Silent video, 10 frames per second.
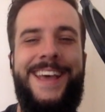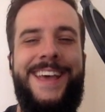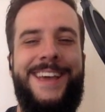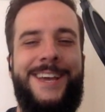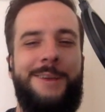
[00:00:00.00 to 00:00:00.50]

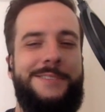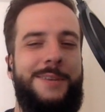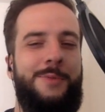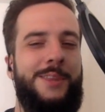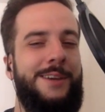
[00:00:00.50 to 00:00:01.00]
It comes
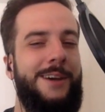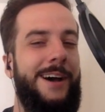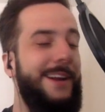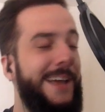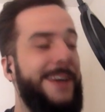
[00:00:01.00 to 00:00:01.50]
in with
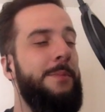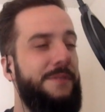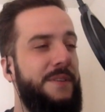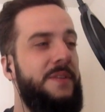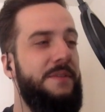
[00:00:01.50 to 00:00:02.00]
at number
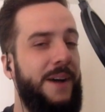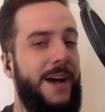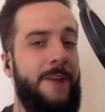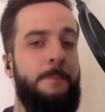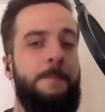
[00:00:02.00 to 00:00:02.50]

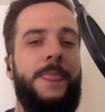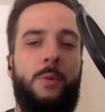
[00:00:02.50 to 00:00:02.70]
55